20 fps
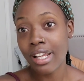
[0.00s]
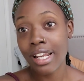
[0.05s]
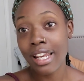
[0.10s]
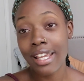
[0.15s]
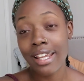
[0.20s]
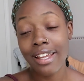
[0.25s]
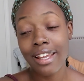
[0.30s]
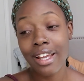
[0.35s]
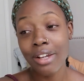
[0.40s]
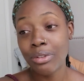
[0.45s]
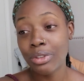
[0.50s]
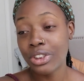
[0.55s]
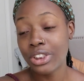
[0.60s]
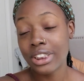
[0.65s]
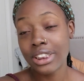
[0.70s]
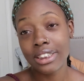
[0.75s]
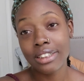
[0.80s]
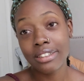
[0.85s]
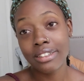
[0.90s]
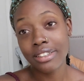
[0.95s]
Like, I was
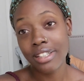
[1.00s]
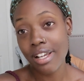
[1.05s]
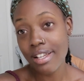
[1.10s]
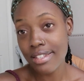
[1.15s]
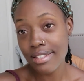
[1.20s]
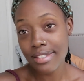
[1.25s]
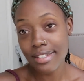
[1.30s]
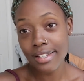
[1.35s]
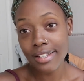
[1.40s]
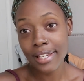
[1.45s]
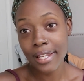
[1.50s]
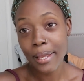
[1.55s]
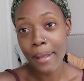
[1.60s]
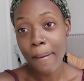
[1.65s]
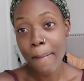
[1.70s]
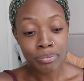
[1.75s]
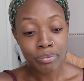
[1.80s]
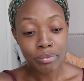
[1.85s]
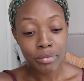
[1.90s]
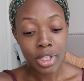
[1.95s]
just exhausted.
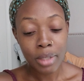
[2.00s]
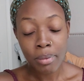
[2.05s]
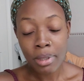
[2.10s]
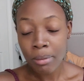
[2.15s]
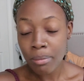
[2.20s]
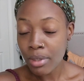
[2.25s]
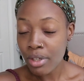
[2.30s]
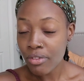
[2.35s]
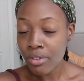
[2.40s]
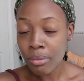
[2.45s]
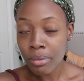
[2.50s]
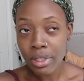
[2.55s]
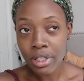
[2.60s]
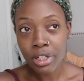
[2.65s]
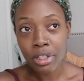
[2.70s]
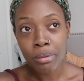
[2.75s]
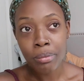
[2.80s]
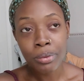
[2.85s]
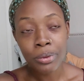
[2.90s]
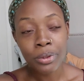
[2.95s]
They picked me up from the
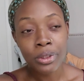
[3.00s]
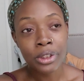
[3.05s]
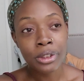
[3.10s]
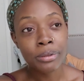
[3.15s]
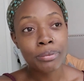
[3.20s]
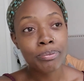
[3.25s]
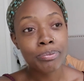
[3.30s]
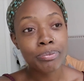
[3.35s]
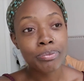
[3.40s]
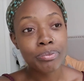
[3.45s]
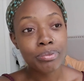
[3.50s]
airport.